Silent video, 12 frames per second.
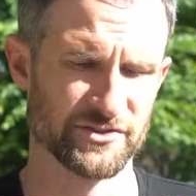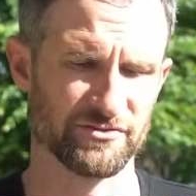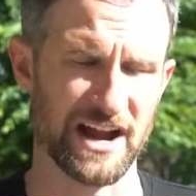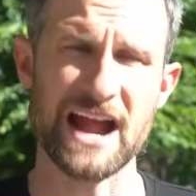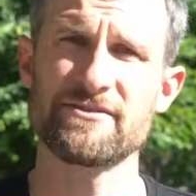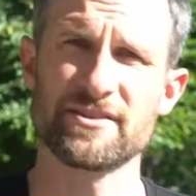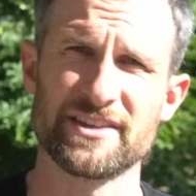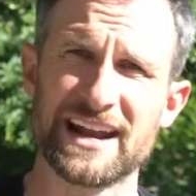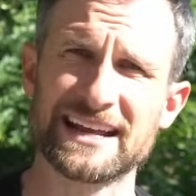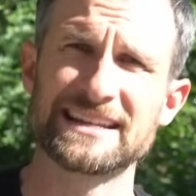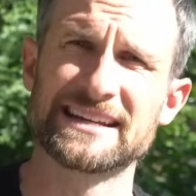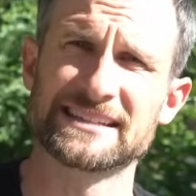driver that
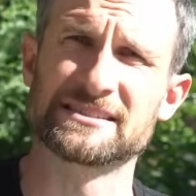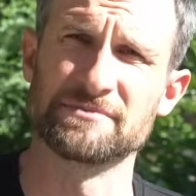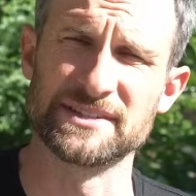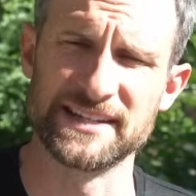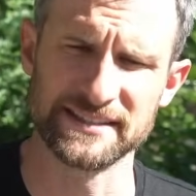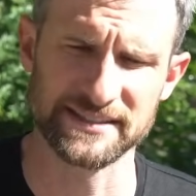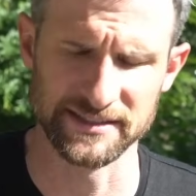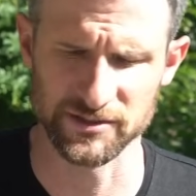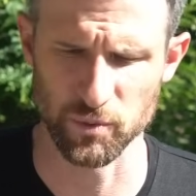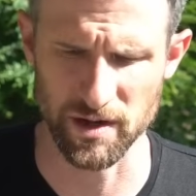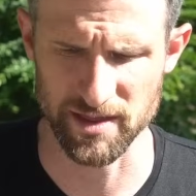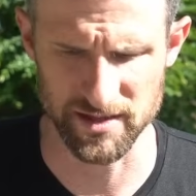I can get some
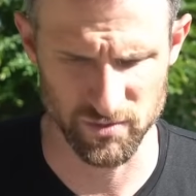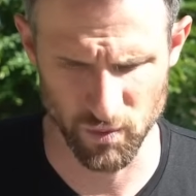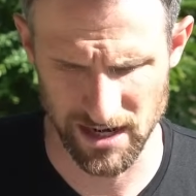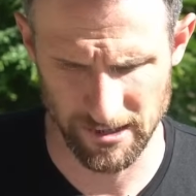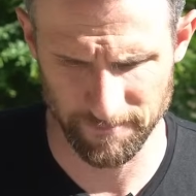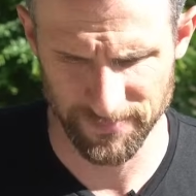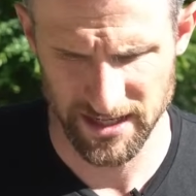distance with as well.